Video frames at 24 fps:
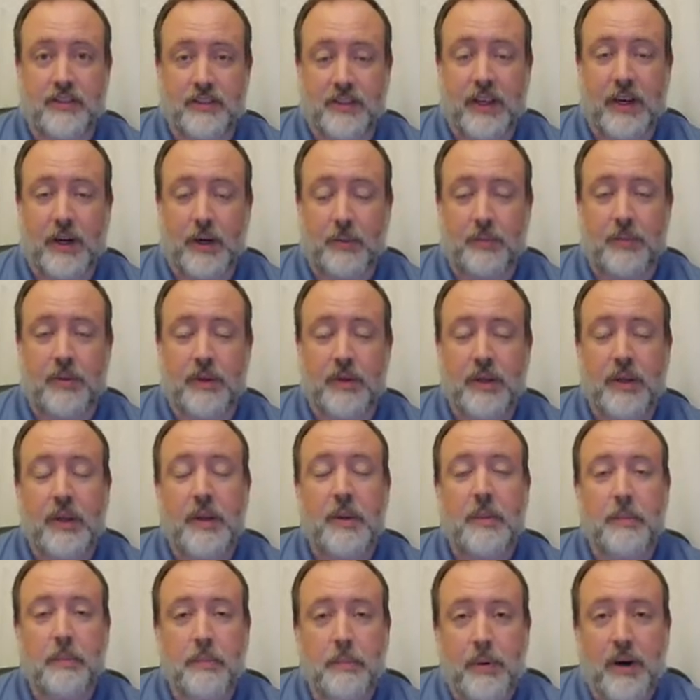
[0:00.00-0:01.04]
help.
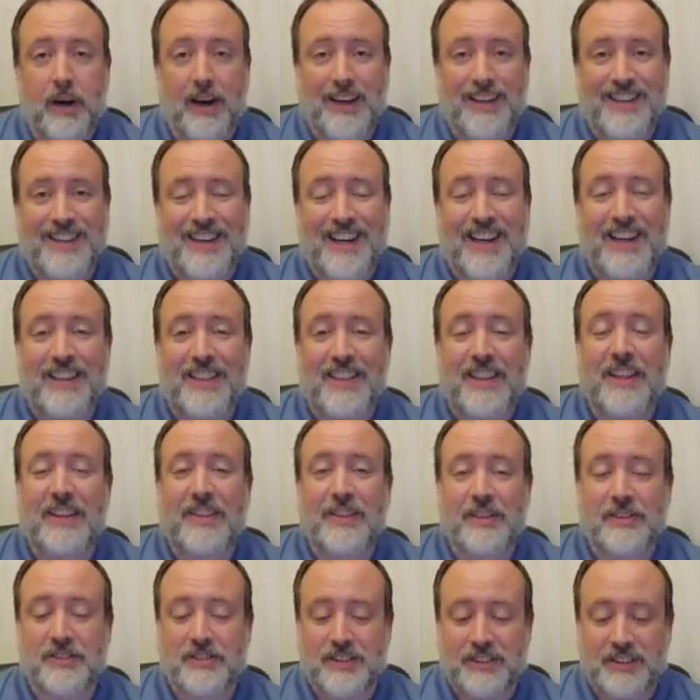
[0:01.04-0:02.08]
But I think
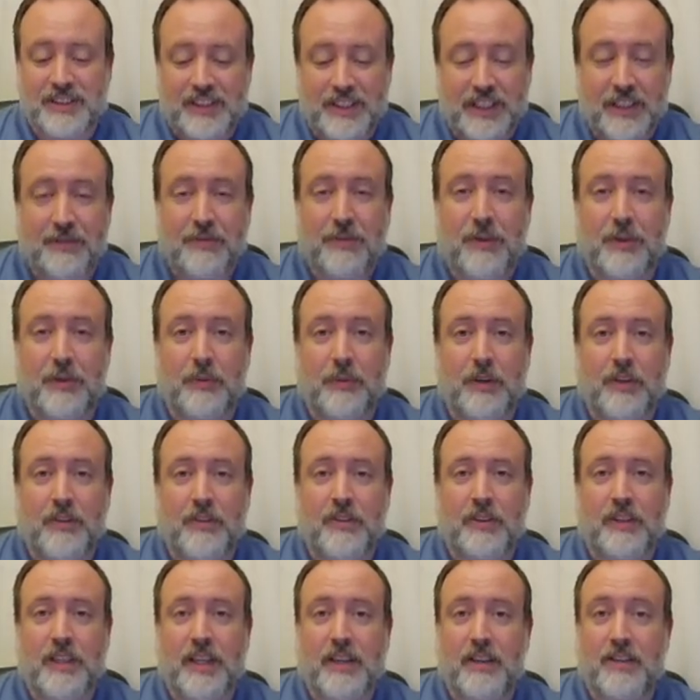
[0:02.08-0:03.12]
there's a different reason
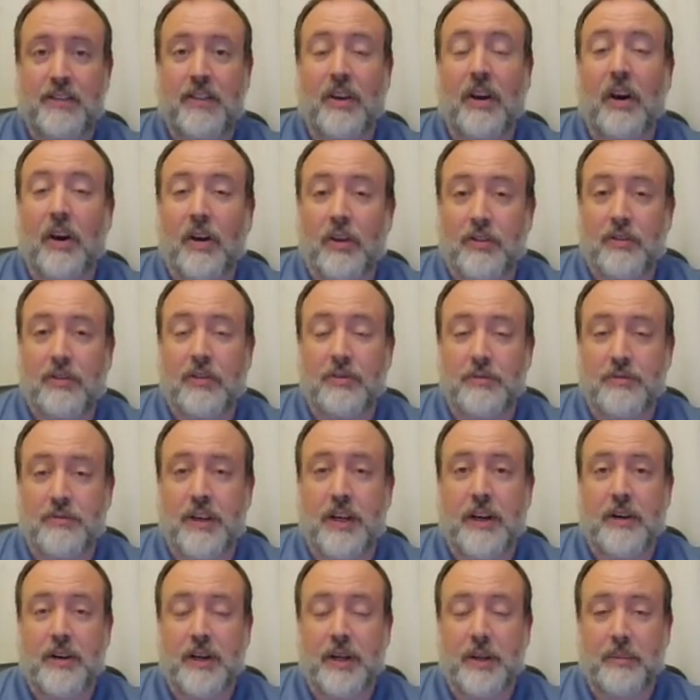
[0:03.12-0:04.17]
that is also
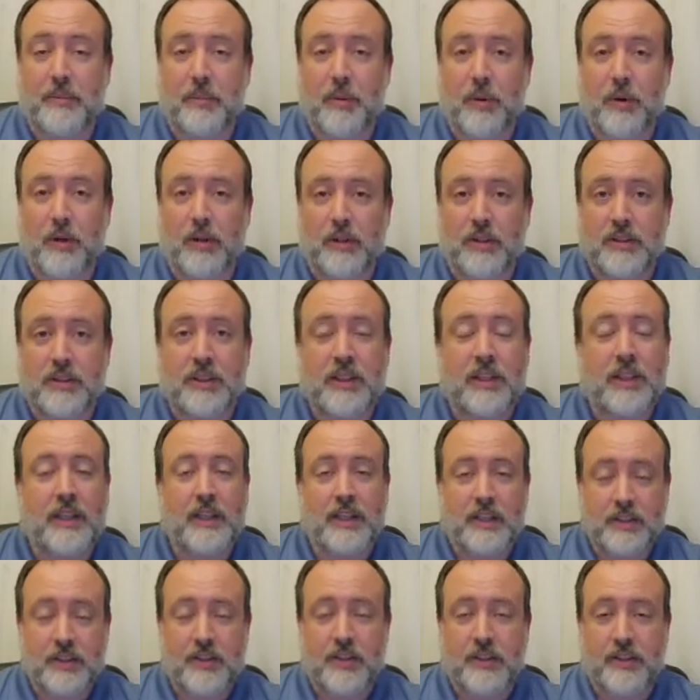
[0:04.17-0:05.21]
very important.
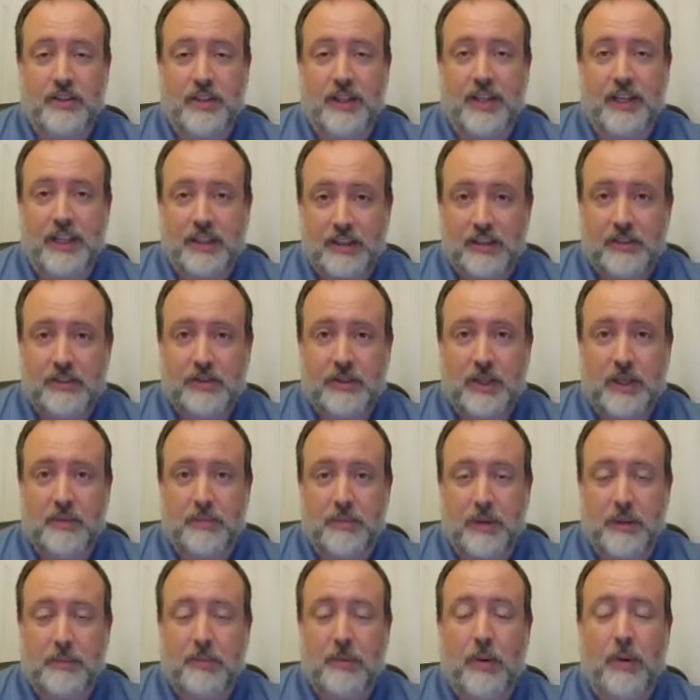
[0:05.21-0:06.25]
To illustrate my
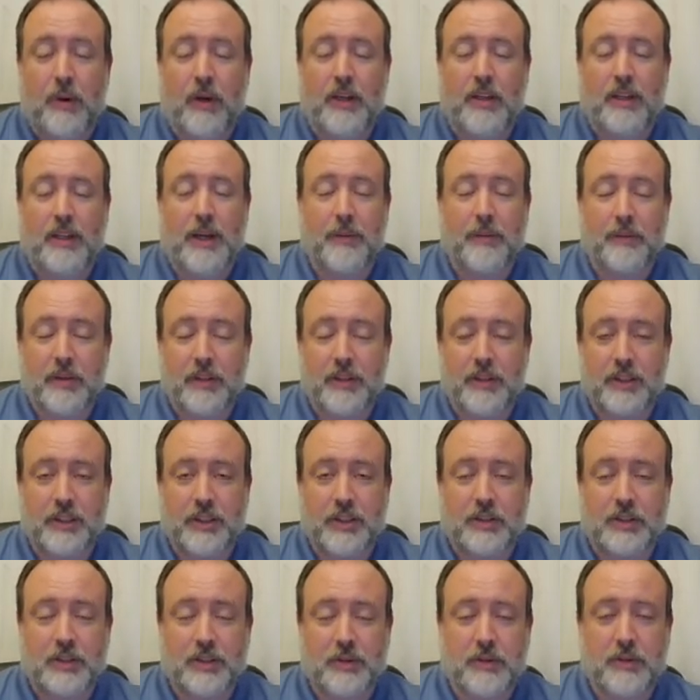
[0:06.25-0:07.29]
point, I'm going to show
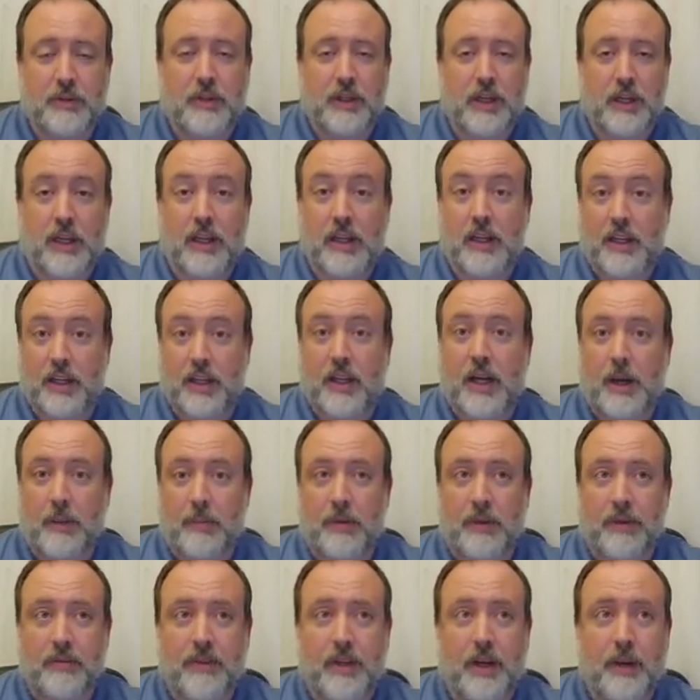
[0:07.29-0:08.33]
you a couple
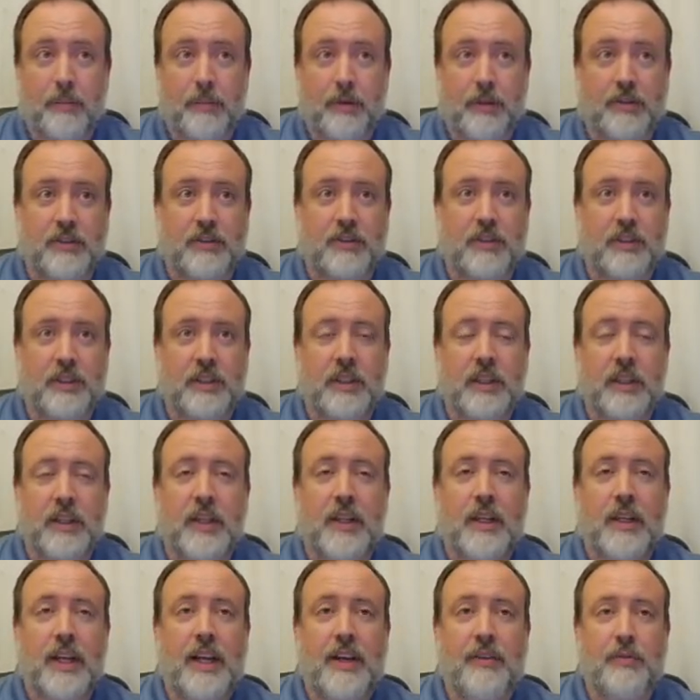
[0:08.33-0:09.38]
of numbers.
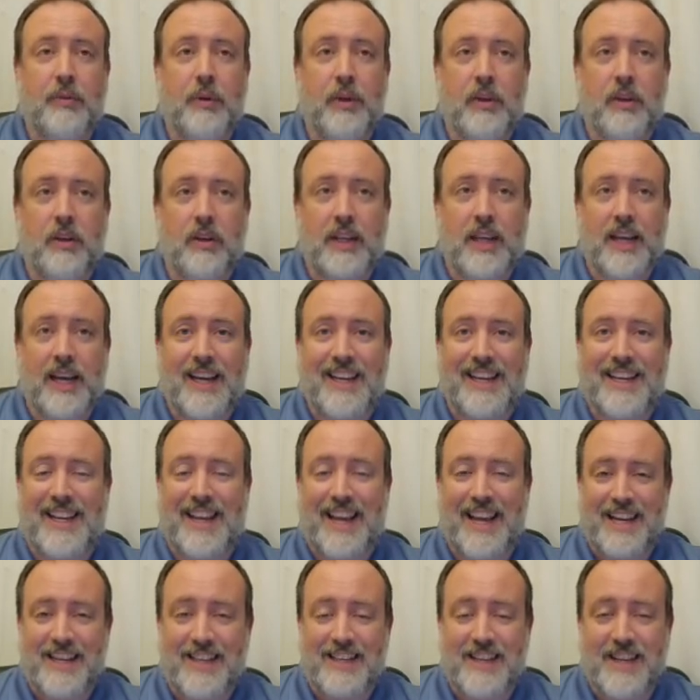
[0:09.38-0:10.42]
If we look at
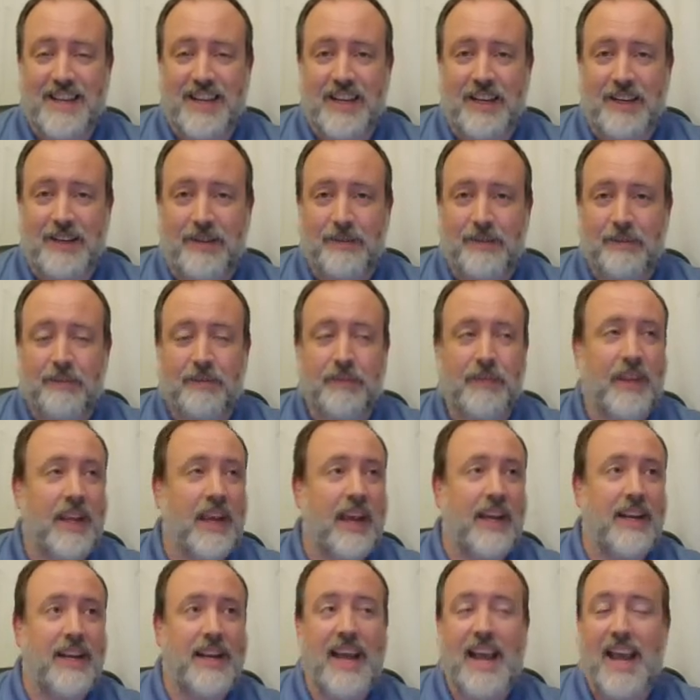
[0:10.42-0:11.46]
18
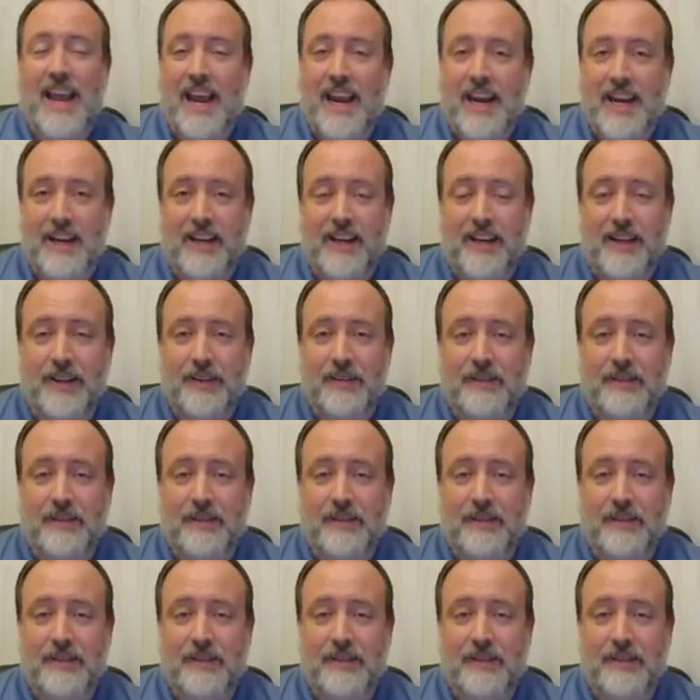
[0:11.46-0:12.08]
and 80,